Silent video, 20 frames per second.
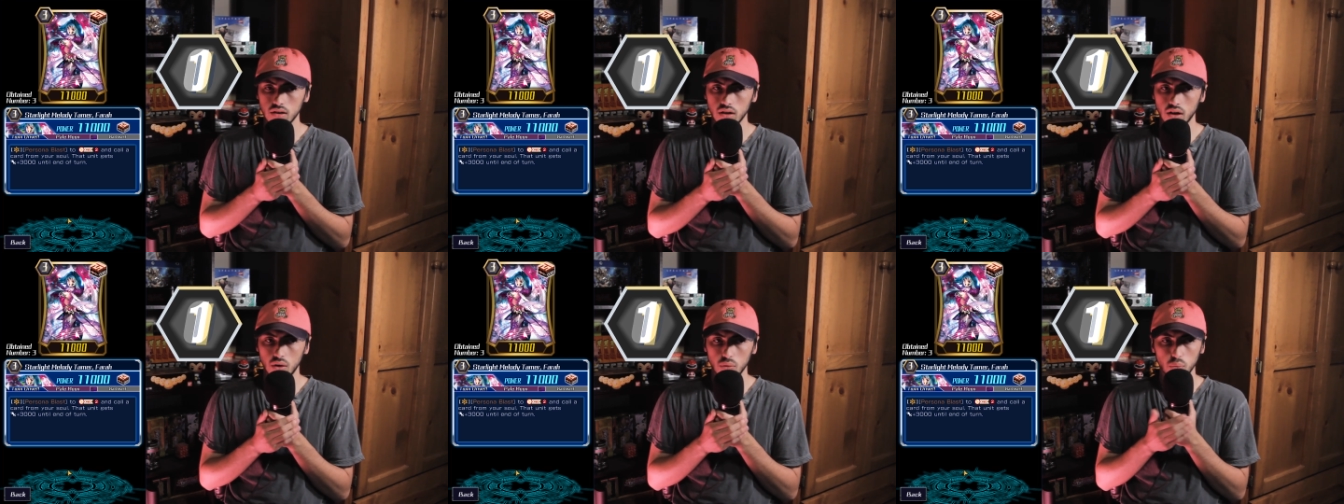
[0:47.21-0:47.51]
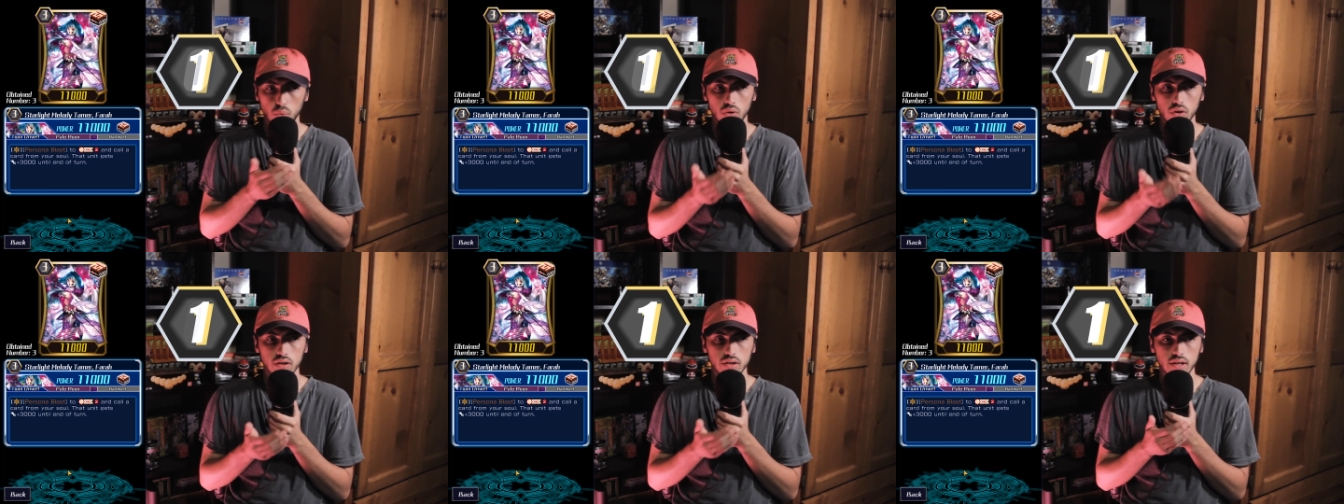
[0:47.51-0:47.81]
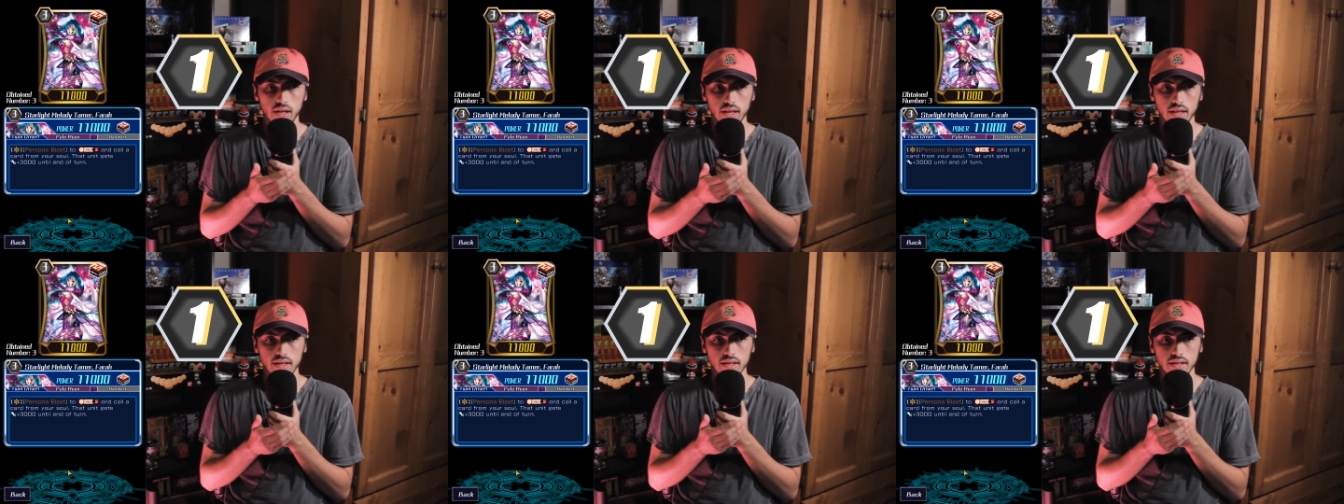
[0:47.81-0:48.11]
A
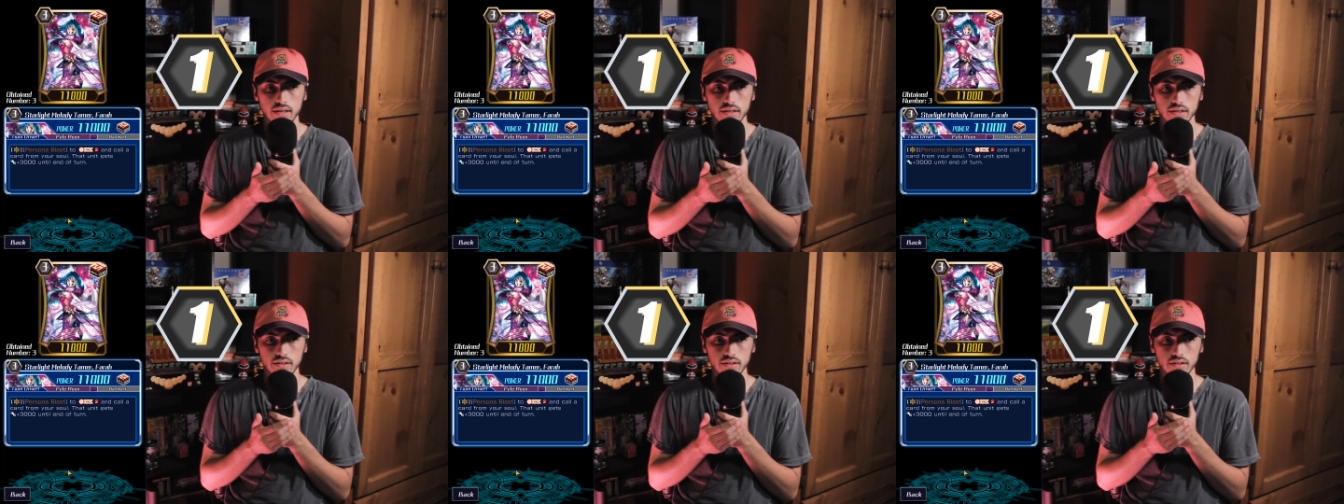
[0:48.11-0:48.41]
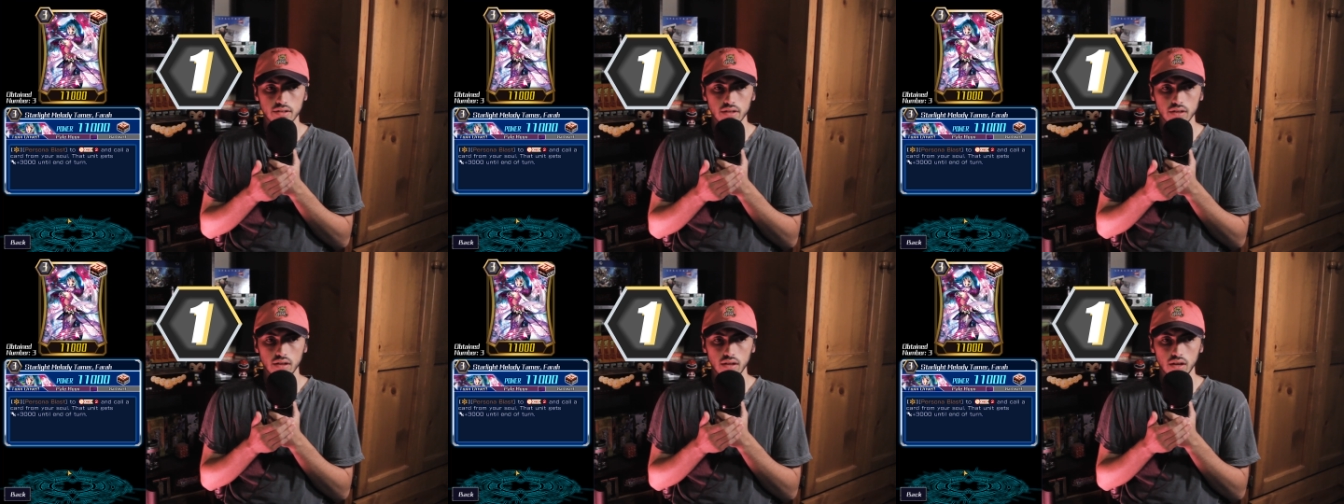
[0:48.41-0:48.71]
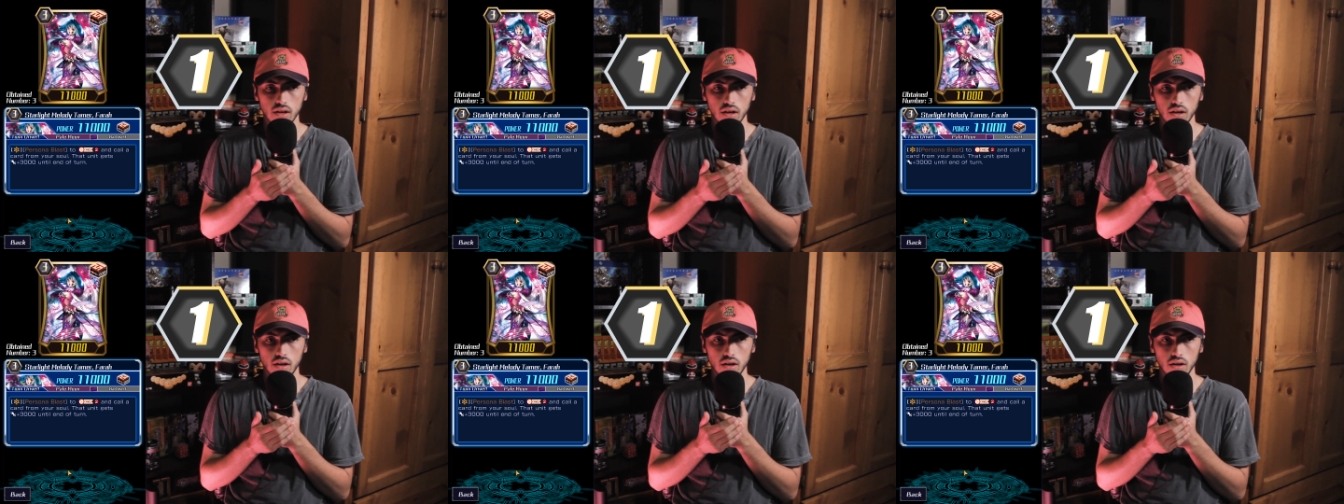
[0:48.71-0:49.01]
1 is
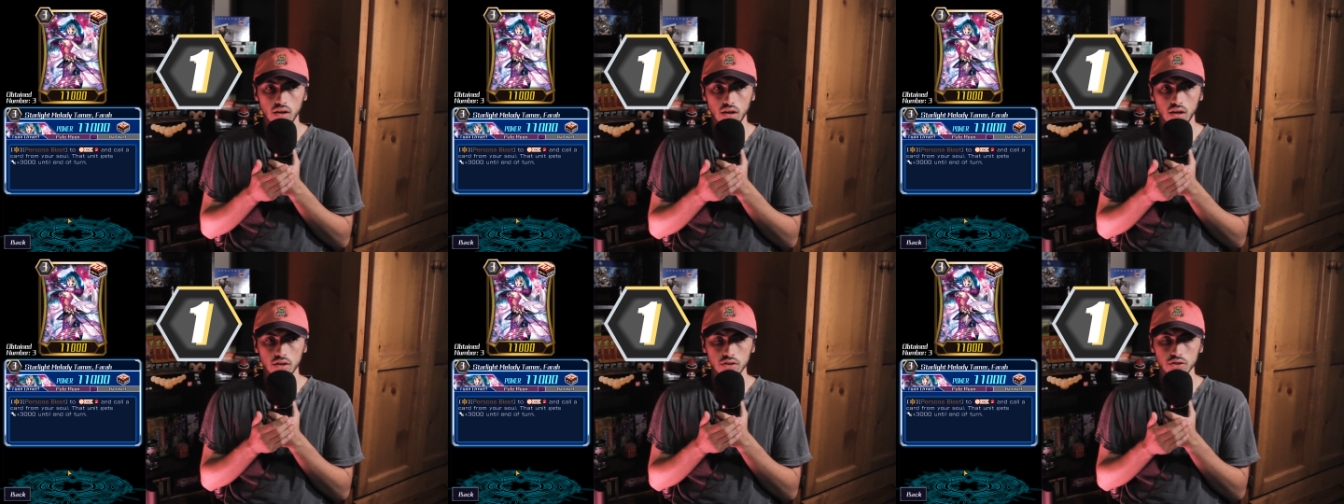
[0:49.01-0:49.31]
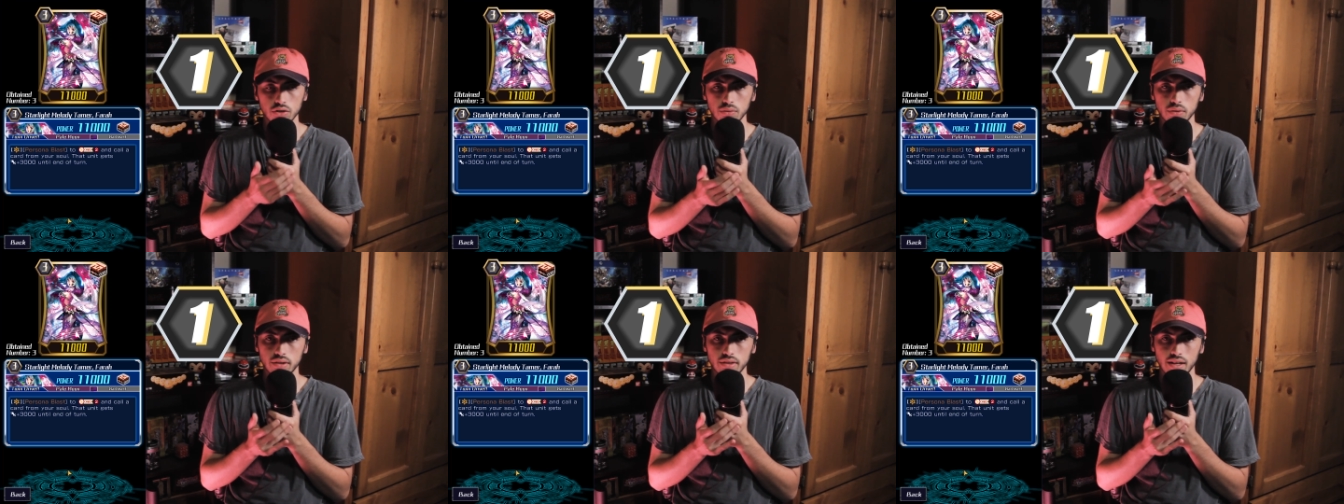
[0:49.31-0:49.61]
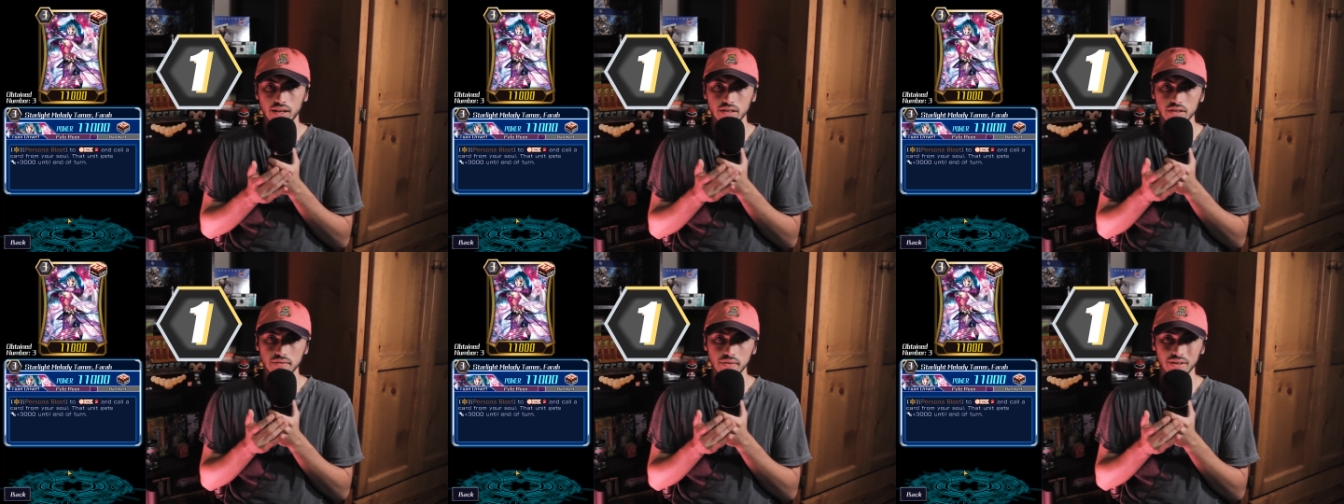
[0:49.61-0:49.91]
a unit
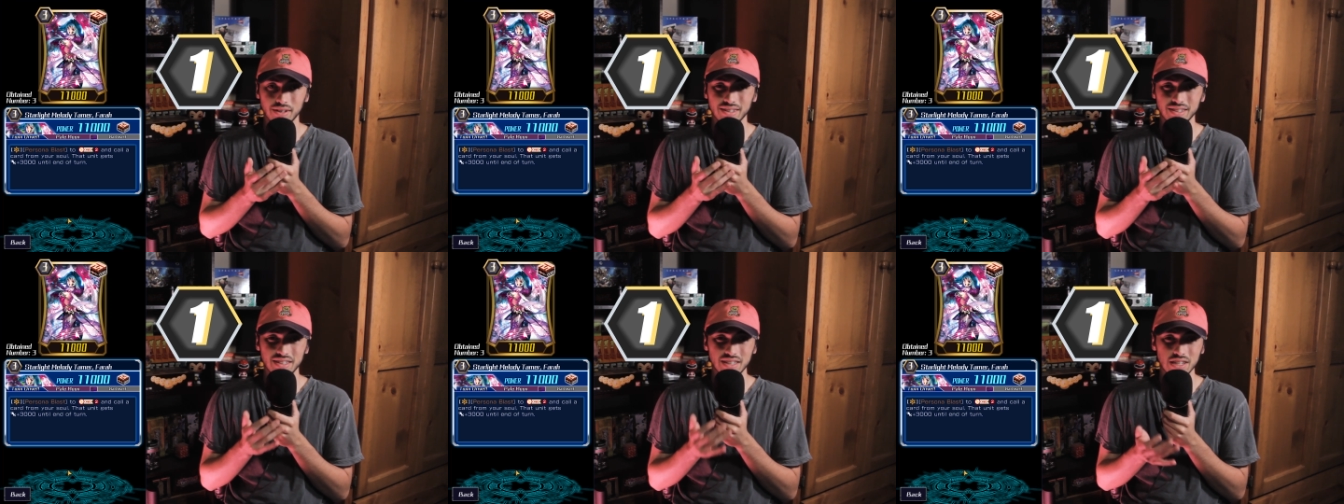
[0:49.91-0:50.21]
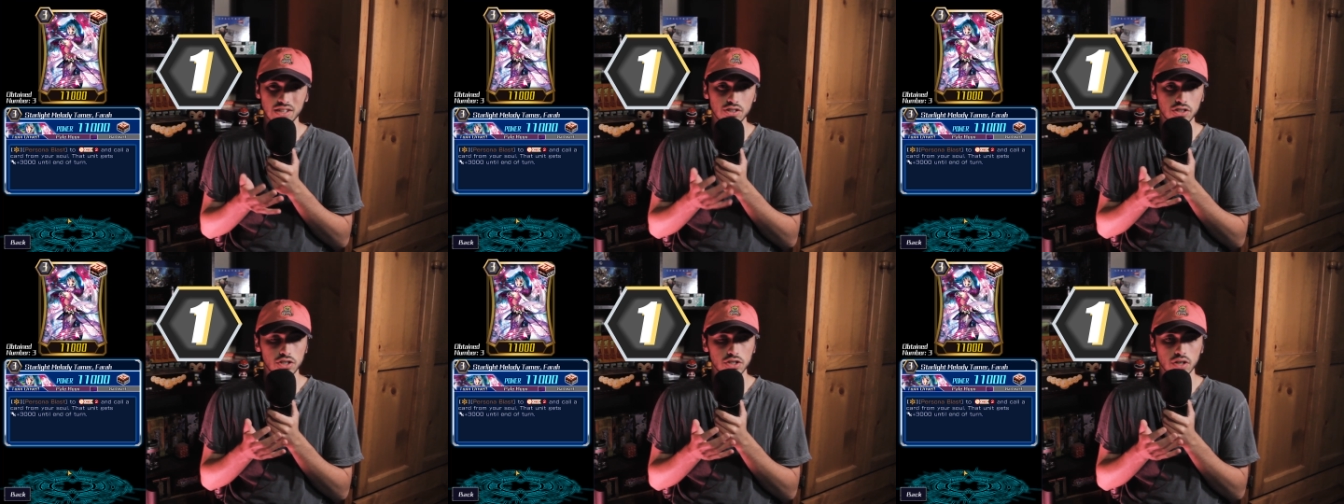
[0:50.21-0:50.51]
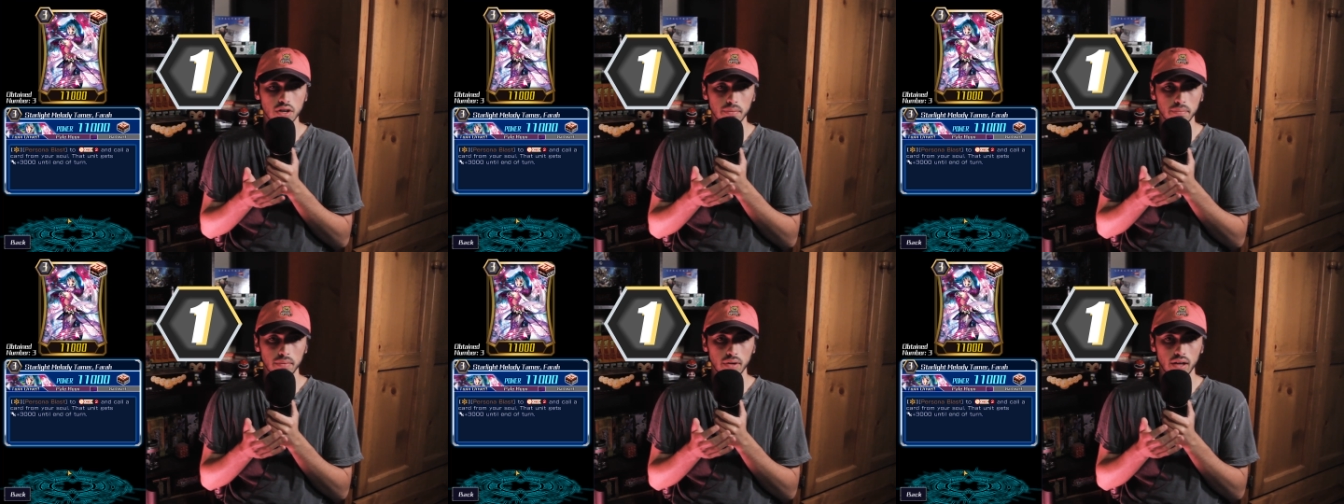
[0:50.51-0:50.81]
that is very niche